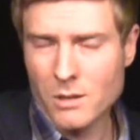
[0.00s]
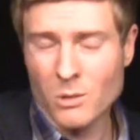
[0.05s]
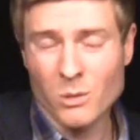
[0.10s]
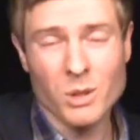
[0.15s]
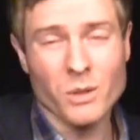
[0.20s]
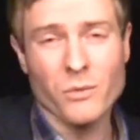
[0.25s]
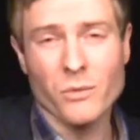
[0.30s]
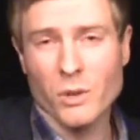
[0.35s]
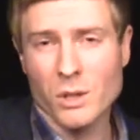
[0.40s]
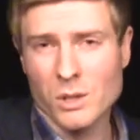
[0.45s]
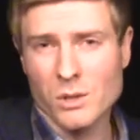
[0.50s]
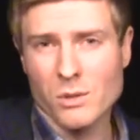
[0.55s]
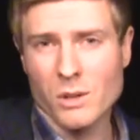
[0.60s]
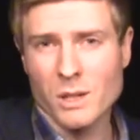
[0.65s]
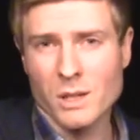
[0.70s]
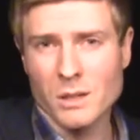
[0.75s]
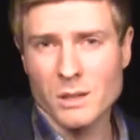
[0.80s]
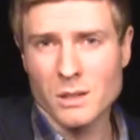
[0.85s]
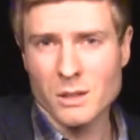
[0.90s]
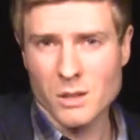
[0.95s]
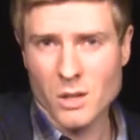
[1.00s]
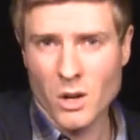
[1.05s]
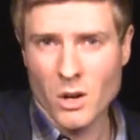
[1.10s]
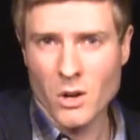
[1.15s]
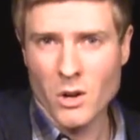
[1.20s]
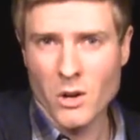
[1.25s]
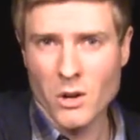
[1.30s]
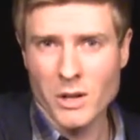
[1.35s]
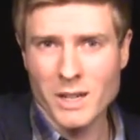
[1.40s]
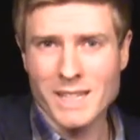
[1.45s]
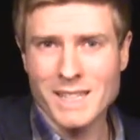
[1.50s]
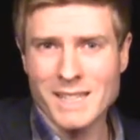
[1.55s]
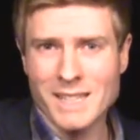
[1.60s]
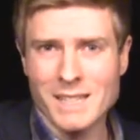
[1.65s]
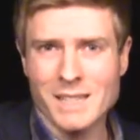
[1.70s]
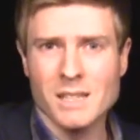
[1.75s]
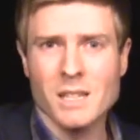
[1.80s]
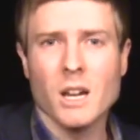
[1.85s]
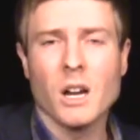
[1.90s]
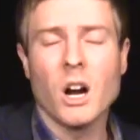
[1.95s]
Don't get frustrated. Guitar
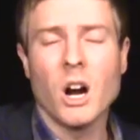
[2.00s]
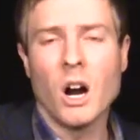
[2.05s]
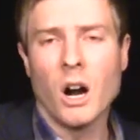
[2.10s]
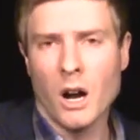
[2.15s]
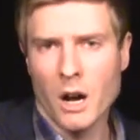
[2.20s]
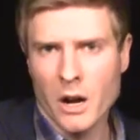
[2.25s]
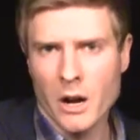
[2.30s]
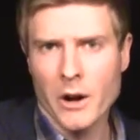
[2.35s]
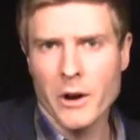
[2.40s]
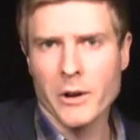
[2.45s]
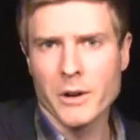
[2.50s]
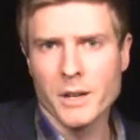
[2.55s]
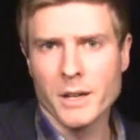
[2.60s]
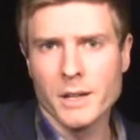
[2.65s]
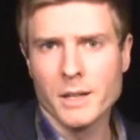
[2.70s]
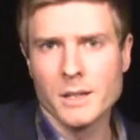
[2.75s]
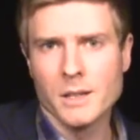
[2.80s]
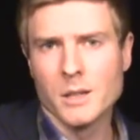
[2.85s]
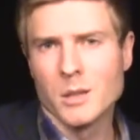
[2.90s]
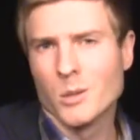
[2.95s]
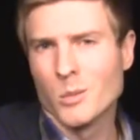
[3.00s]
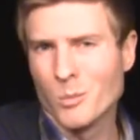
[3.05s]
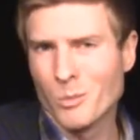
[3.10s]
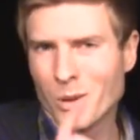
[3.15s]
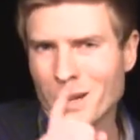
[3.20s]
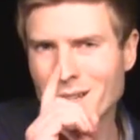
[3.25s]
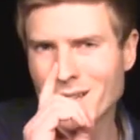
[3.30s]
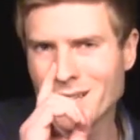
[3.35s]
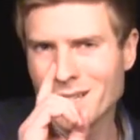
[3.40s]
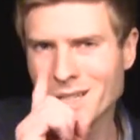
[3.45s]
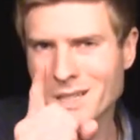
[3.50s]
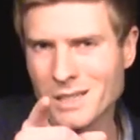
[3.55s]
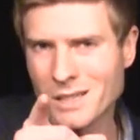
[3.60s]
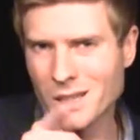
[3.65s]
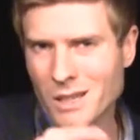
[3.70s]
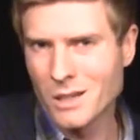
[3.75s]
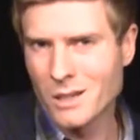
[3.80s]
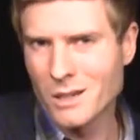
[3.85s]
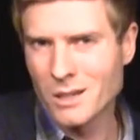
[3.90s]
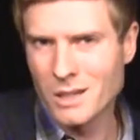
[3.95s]
is hard, but it is
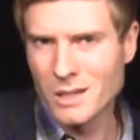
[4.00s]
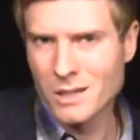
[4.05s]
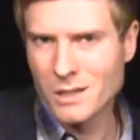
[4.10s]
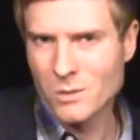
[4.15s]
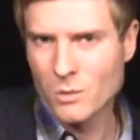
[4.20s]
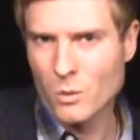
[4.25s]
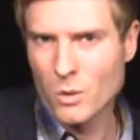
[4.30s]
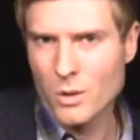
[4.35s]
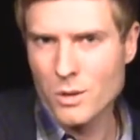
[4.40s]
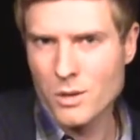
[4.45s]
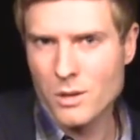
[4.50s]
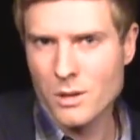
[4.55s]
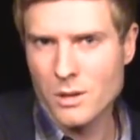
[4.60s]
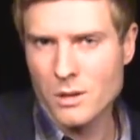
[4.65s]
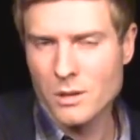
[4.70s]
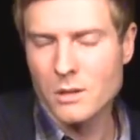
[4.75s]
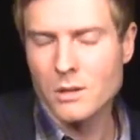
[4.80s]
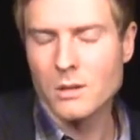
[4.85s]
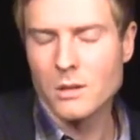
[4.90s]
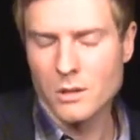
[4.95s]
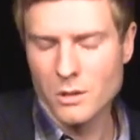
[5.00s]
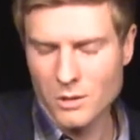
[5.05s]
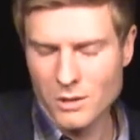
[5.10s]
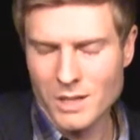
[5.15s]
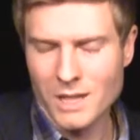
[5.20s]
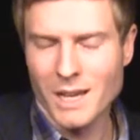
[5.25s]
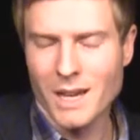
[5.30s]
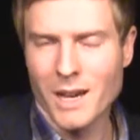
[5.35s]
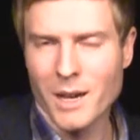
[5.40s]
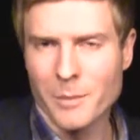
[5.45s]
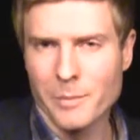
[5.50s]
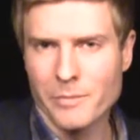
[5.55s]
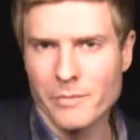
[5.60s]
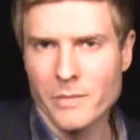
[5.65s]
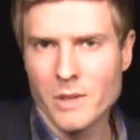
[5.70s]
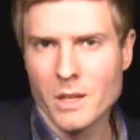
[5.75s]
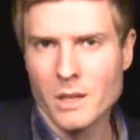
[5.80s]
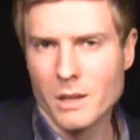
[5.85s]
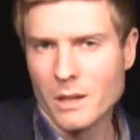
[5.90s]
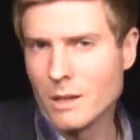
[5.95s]
good. It is worth your time,
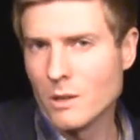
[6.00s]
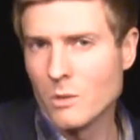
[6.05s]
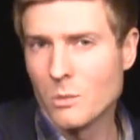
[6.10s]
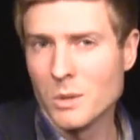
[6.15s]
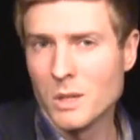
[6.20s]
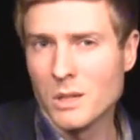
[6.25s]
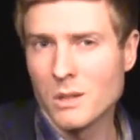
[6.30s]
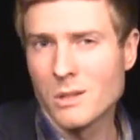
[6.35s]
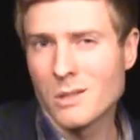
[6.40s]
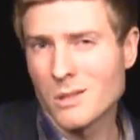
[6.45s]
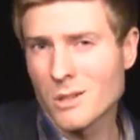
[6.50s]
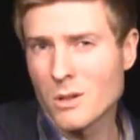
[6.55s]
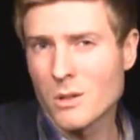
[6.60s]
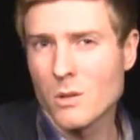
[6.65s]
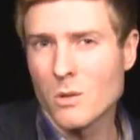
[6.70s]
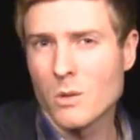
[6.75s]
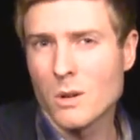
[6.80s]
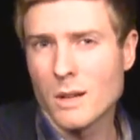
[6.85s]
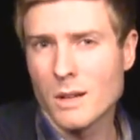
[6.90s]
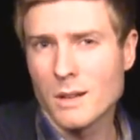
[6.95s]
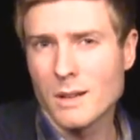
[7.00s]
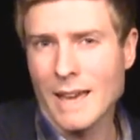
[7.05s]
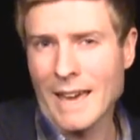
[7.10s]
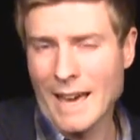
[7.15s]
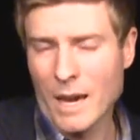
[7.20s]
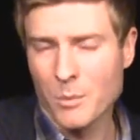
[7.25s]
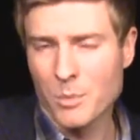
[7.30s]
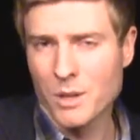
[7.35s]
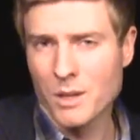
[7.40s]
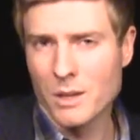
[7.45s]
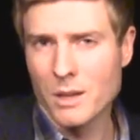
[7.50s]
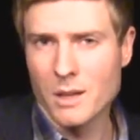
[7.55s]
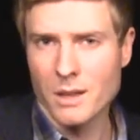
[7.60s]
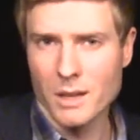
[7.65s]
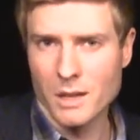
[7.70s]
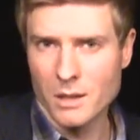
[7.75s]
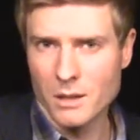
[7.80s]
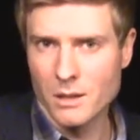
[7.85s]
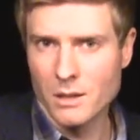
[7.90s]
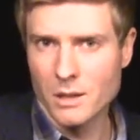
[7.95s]
and you'll be so happy
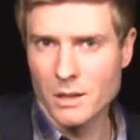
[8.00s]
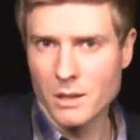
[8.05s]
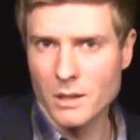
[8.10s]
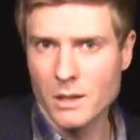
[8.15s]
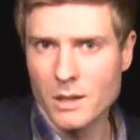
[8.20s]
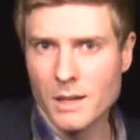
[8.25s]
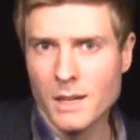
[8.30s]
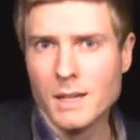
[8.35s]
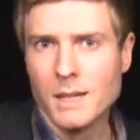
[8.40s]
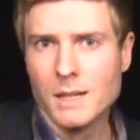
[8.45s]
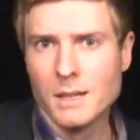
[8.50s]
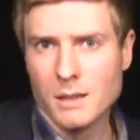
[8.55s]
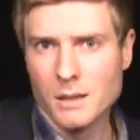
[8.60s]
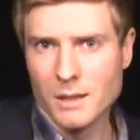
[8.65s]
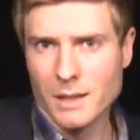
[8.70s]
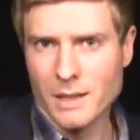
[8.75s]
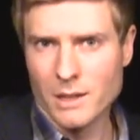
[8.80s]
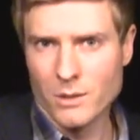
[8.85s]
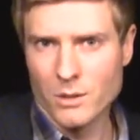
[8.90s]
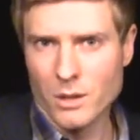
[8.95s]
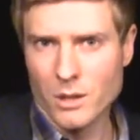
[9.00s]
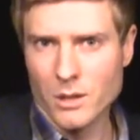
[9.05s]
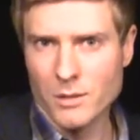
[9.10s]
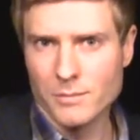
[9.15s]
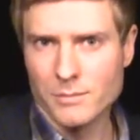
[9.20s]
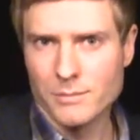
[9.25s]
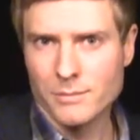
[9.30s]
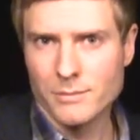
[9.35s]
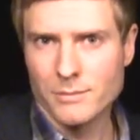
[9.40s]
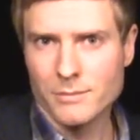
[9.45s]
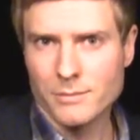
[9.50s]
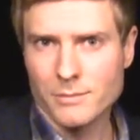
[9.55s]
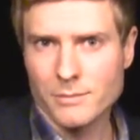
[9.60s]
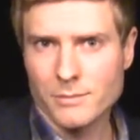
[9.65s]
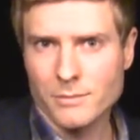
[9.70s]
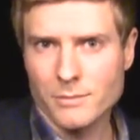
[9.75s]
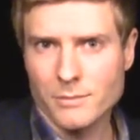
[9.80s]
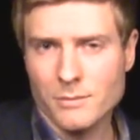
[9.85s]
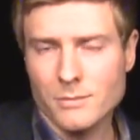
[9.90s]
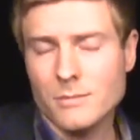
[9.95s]
that you did later on.
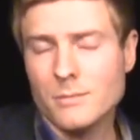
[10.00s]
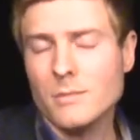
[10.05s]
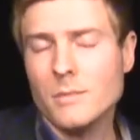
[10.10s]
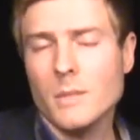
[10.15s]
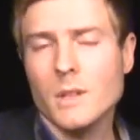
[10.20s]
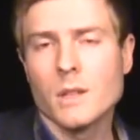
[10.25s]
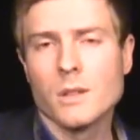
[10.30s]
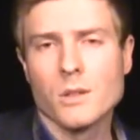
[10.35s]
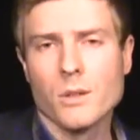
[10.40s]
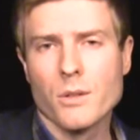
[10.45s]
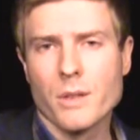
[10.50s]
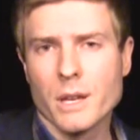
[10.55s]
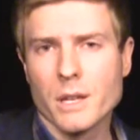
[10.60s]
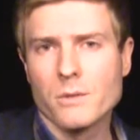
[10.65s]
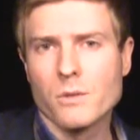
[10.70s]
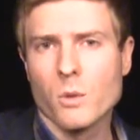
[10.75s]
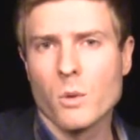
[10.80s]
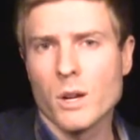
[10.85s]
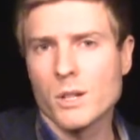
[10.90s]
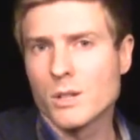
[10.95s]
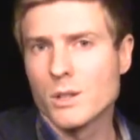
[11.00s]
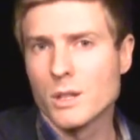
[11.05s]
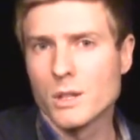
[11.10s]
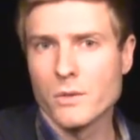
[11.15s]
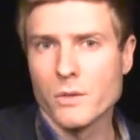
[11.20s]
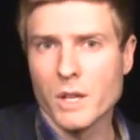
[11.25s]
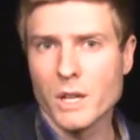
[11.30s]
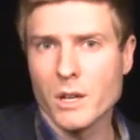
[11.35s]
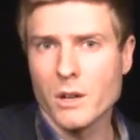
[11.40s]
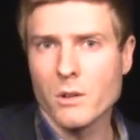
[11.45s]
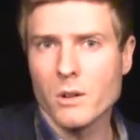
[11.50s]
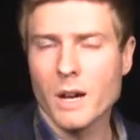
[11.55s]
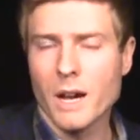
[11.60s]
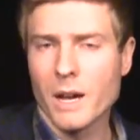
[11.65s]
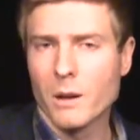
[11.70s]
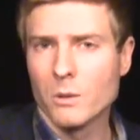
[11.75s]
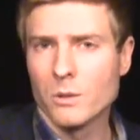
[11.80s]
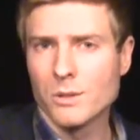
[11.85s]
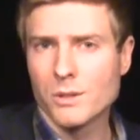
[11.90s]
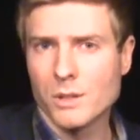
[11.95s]
So thanks for watching this video.
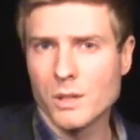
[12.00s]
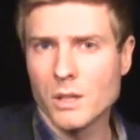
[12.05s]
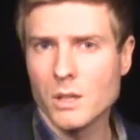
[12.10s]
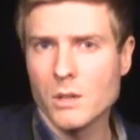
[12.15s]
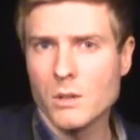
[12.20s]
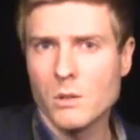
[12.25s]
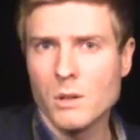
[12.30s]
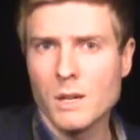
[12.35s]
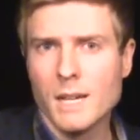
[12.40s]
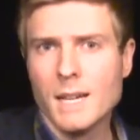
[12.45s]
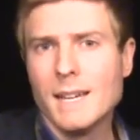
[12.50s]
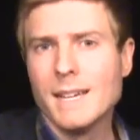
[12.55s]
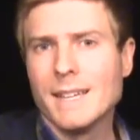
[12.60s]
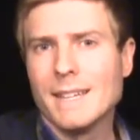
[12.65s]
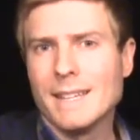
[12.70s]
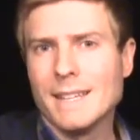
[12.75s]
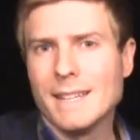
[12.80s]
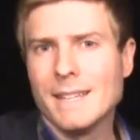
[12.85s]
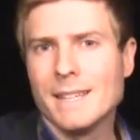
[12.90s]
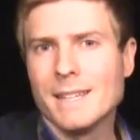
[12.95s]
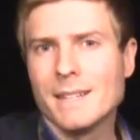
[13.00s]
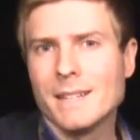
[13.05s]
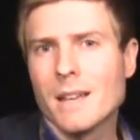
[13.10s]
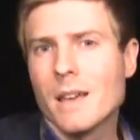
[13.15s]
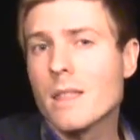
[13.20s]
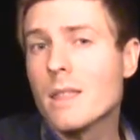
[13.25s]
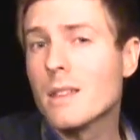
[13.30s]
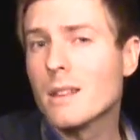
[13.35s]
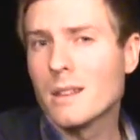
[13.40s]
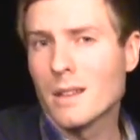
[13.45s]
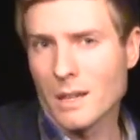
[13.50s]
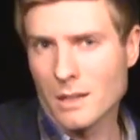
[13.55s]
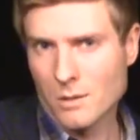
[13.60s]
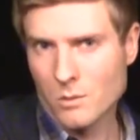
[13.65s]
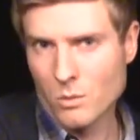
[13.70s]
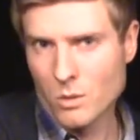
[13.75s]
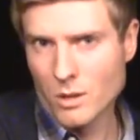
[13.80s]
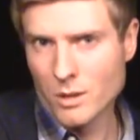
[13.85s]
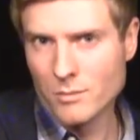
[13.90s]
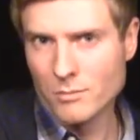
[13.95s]
I will see you in the
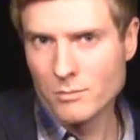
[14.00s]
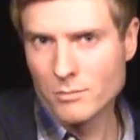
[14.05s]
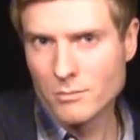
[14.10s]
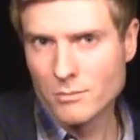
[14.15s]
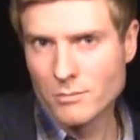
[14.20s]
next one.